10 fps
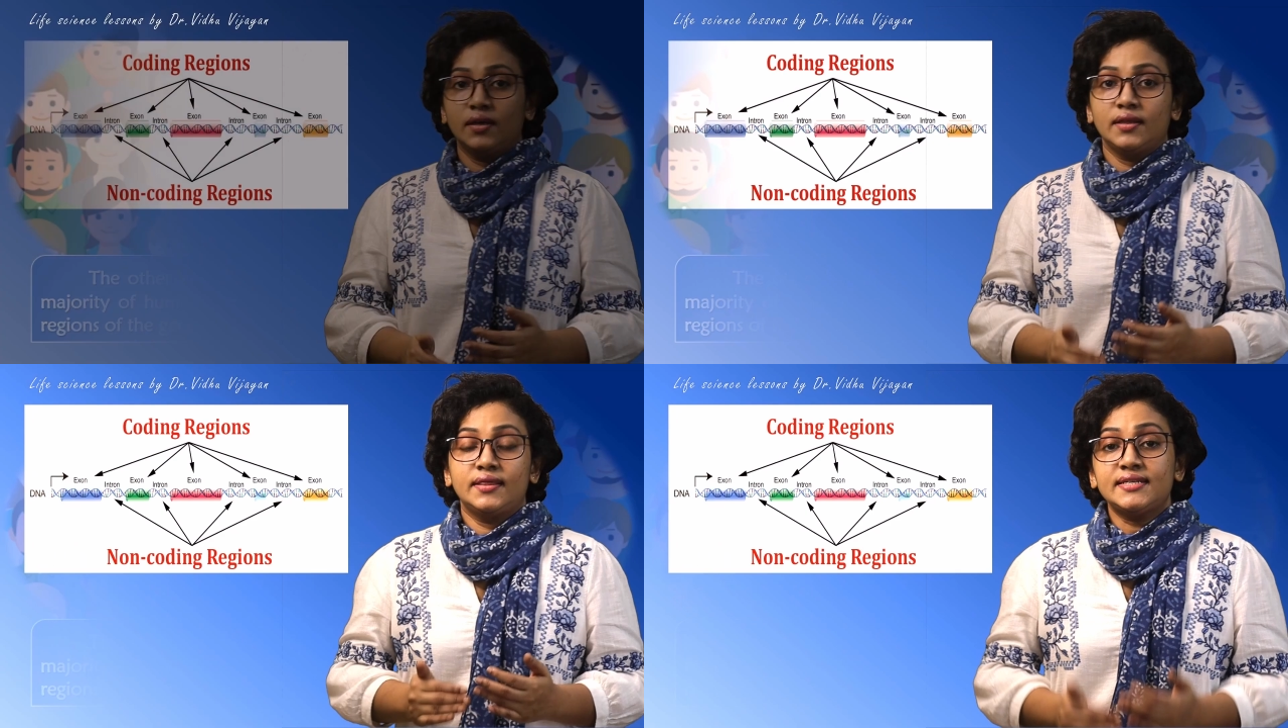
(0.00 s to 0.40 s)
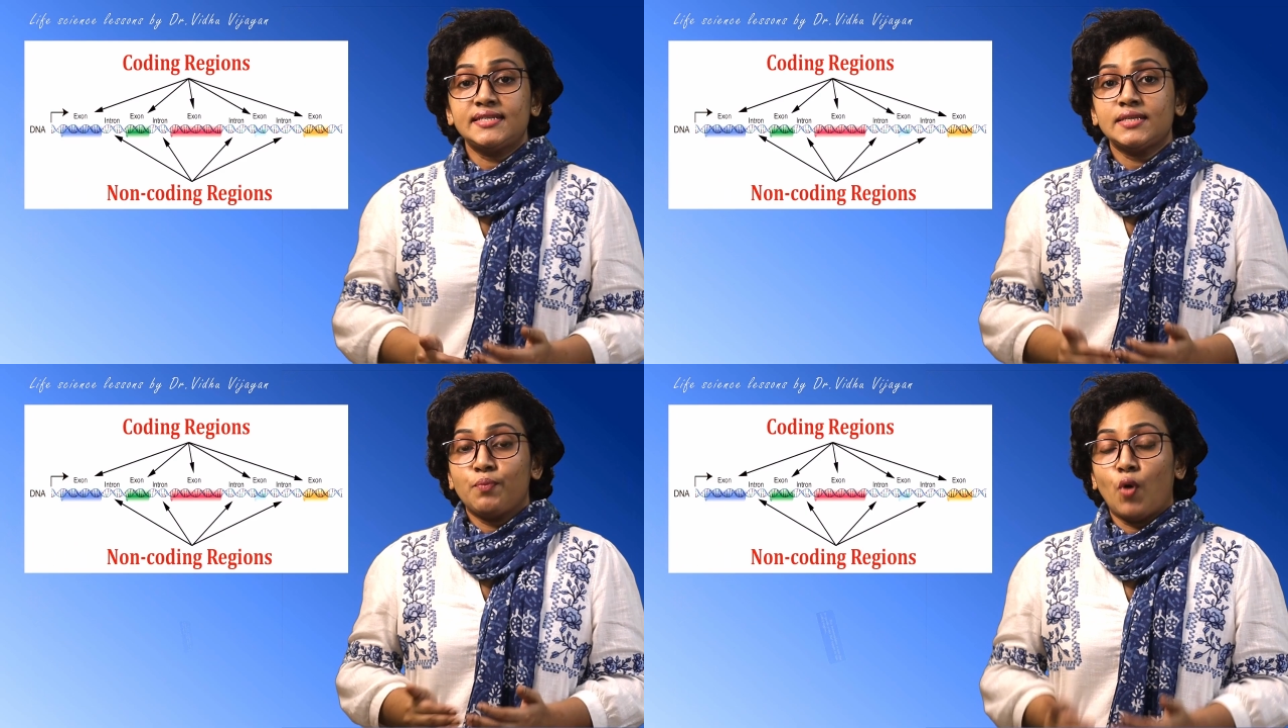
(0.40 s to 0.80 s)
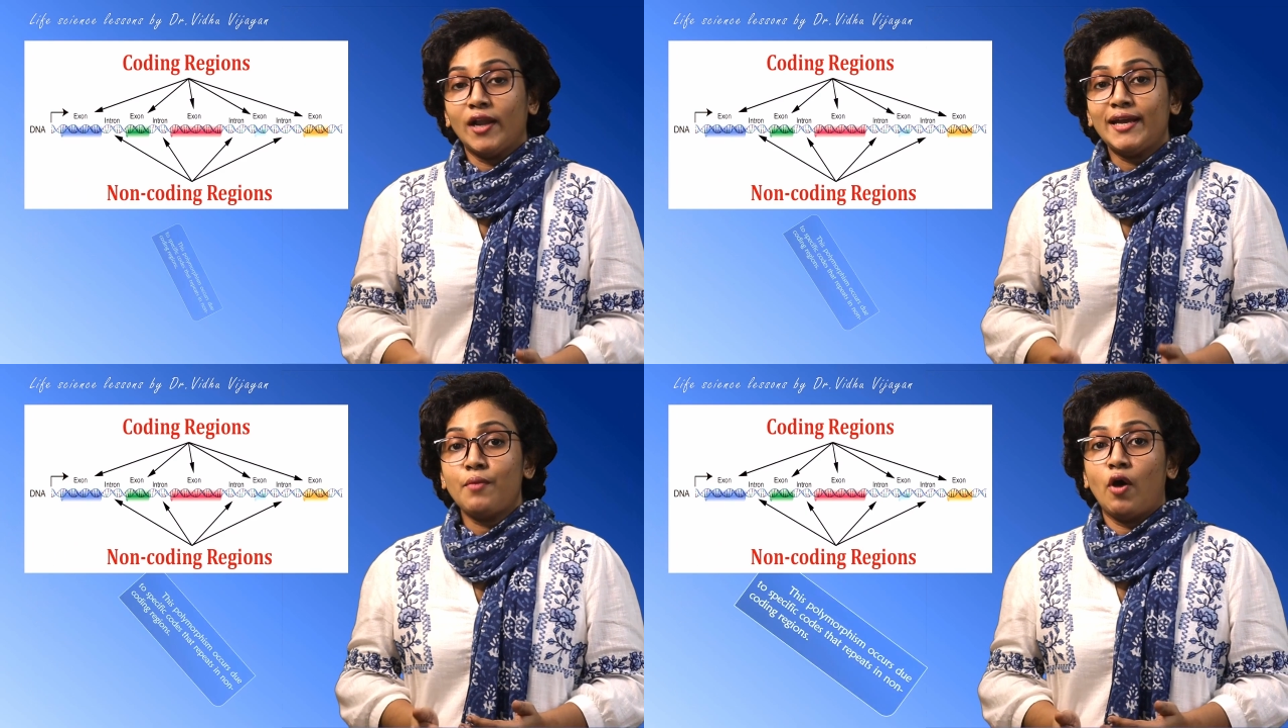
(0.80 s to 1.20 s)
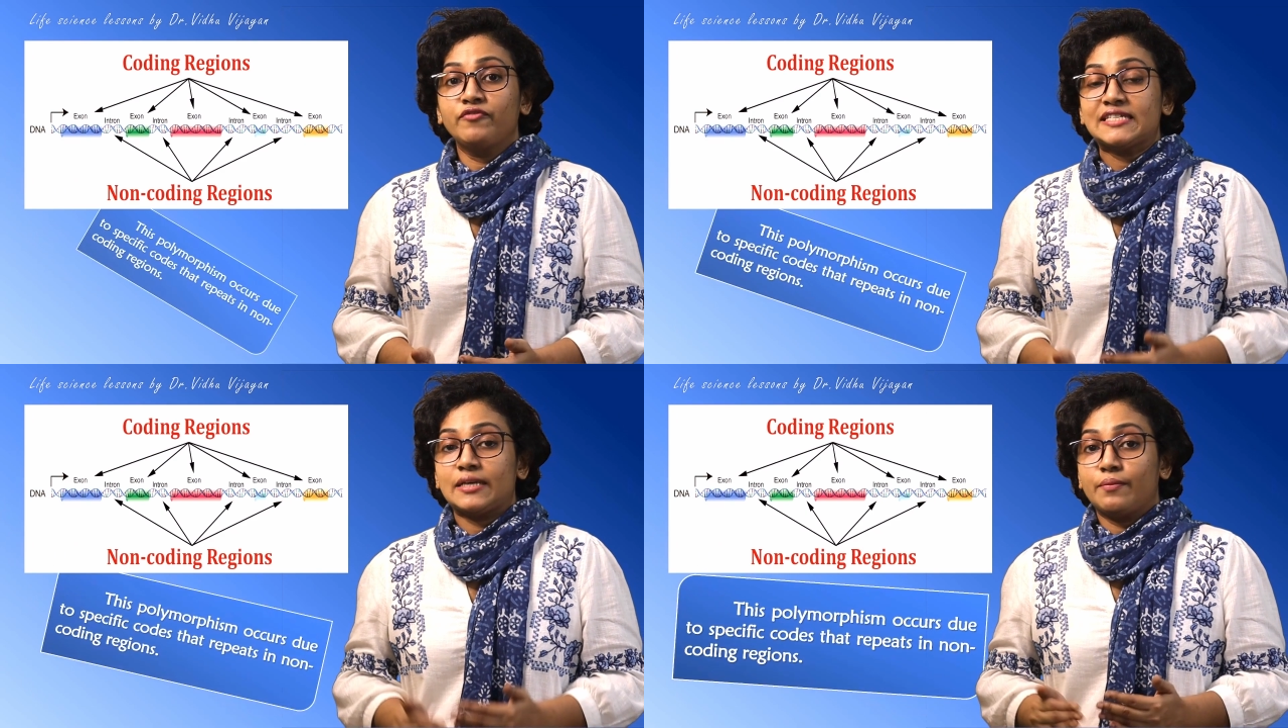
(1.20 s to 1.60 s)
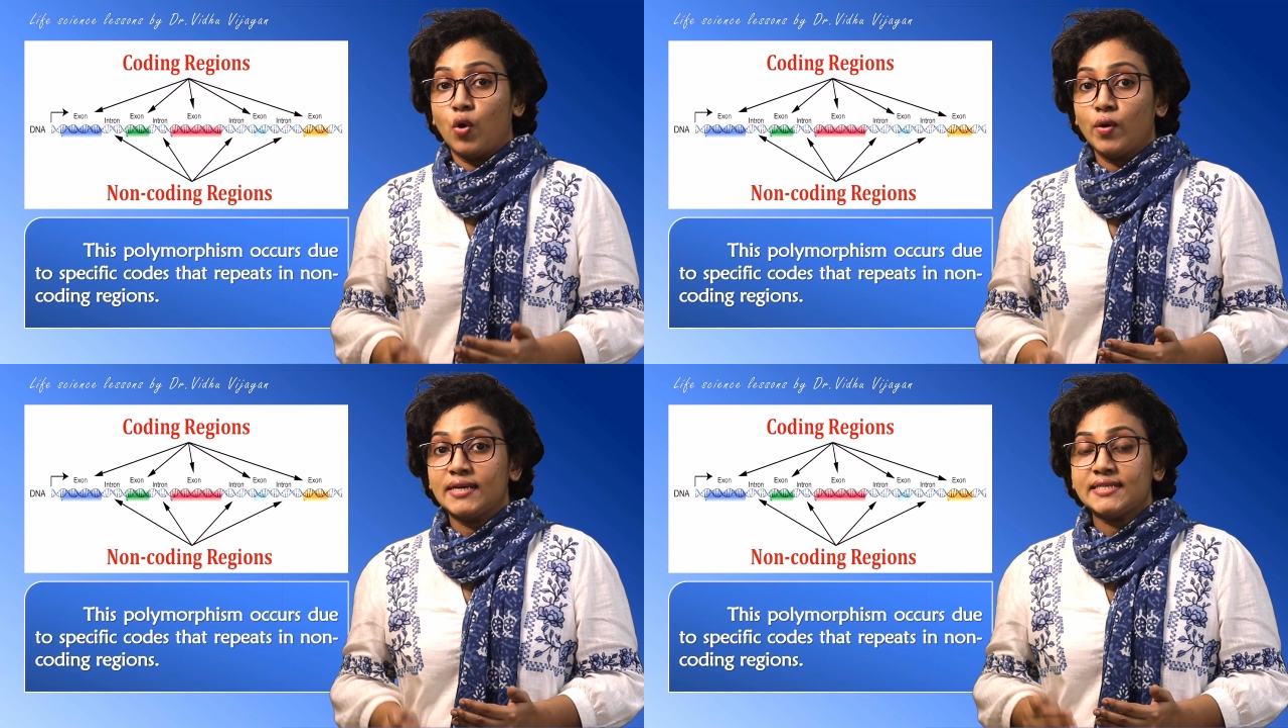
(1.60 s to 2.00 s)
This polymorphism
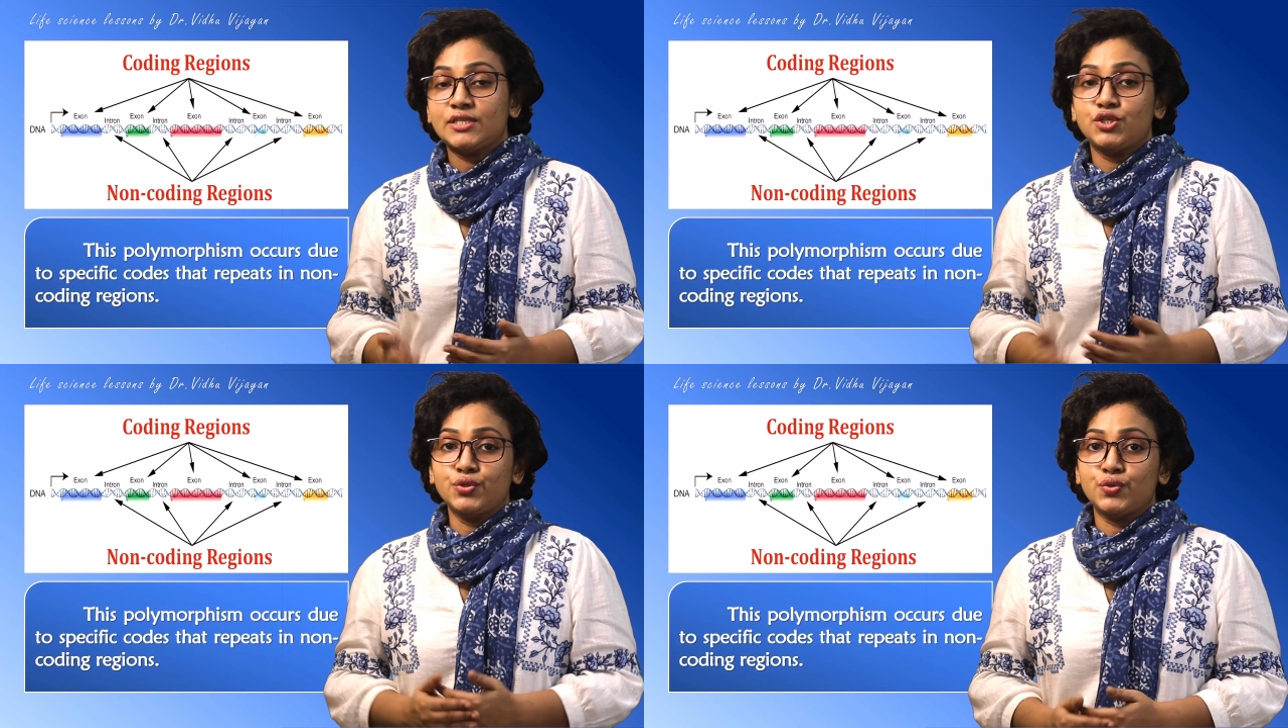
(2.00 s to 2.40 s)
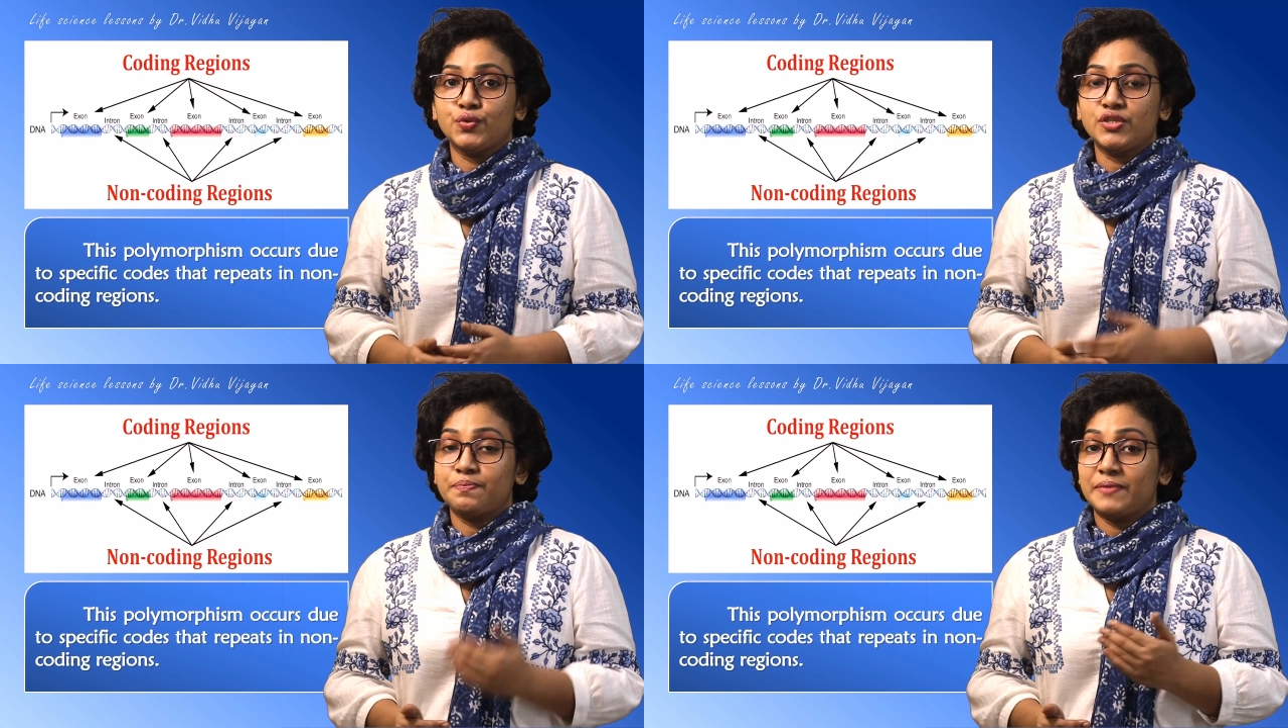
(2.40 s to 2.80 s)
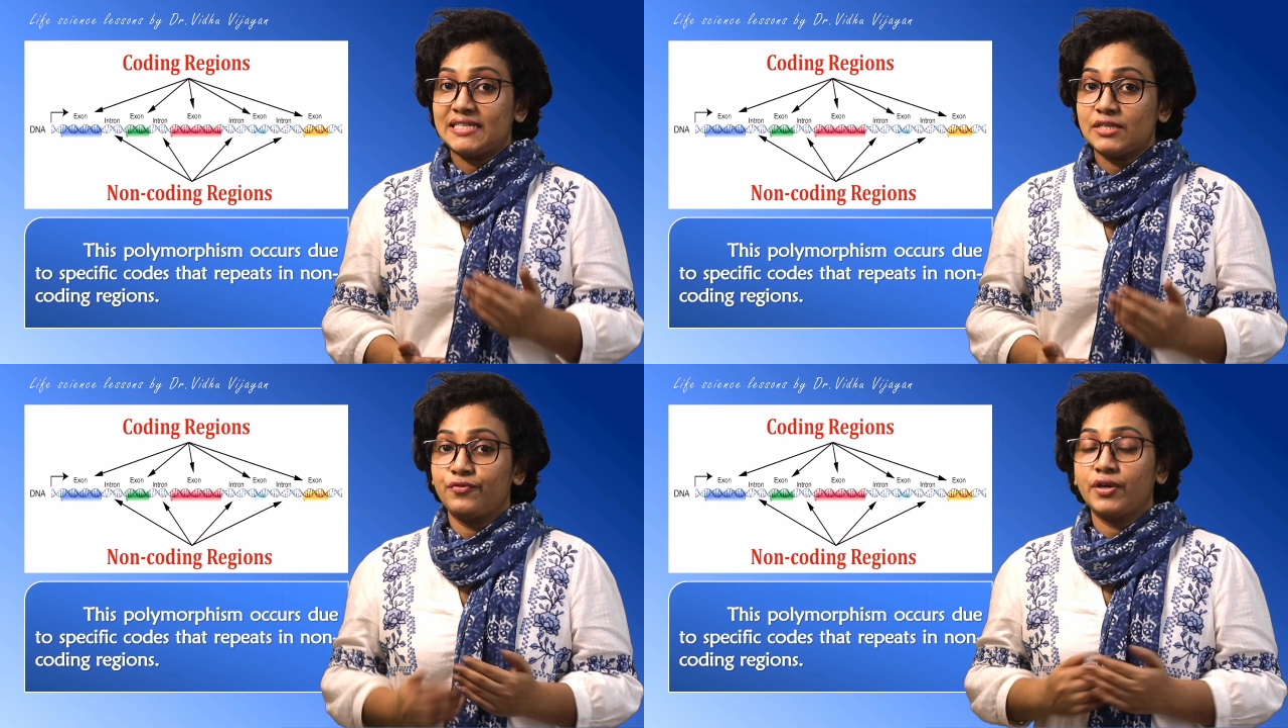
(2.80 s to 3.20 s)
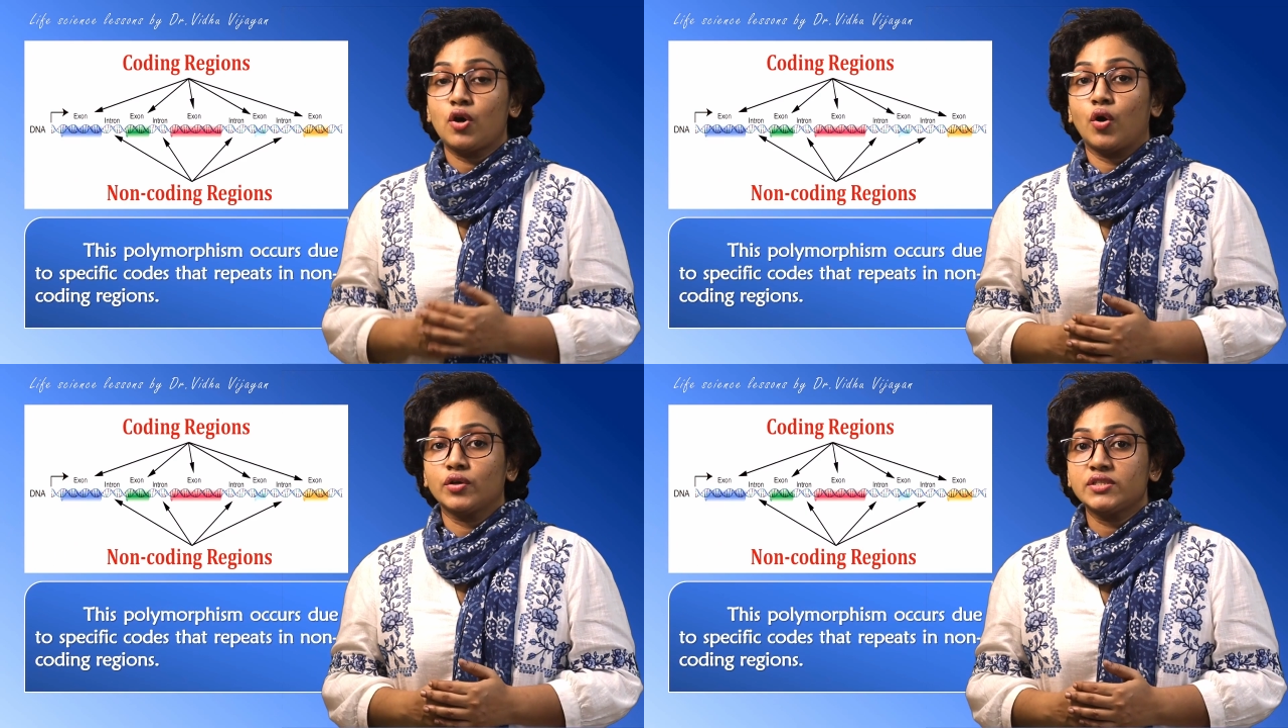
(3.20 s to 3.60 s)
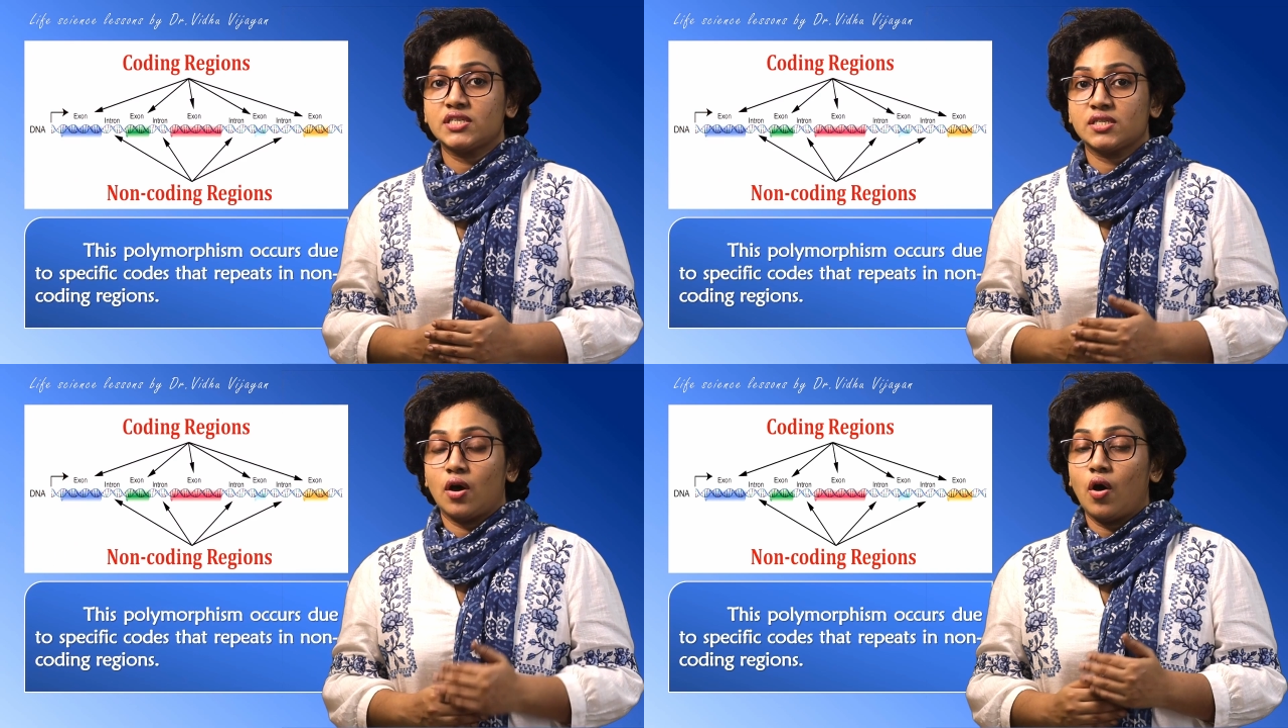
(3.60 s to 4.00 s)
occurs due to specific codes